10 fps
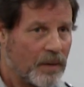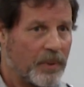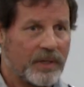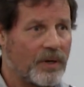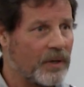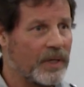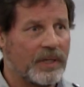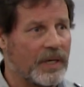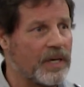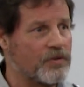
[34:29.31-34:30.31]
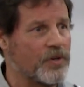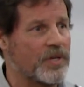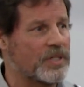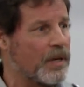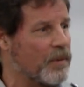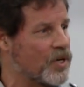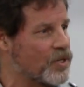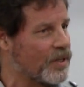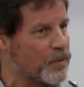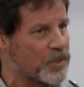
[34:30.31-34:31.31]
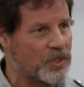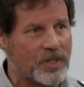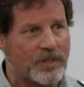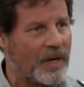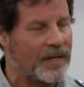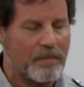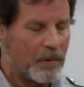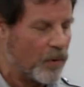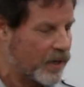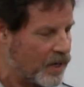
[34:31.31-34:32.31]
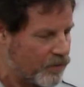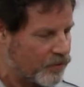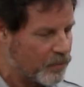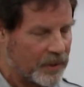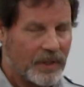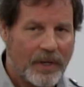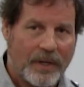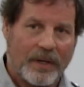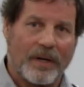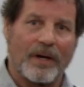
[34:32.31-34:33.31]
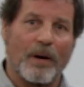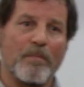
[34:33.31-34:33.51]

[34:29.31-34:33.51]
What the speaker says: But you know, it gives you this image, and there was this, just I can't remember where it came from, but a